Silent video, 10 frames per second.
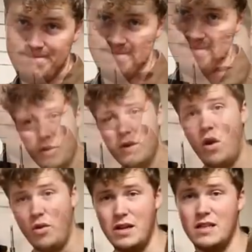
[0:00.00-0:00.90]
Last but
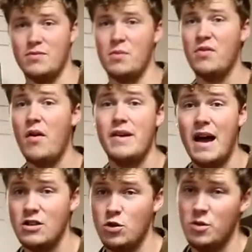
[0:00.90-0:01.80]
not least, from a
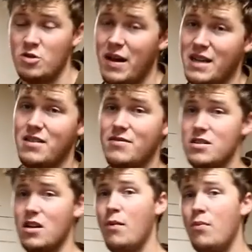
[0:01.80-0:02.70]
financial perspective,
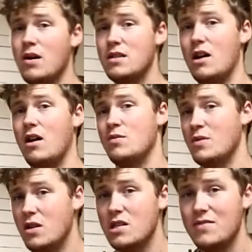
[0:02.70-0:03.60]
side-by-sides,
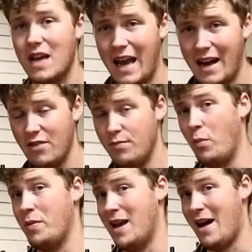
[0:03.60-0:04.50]
because of their lack of
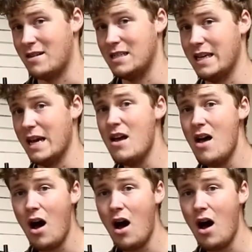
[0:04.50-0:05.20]
popularity,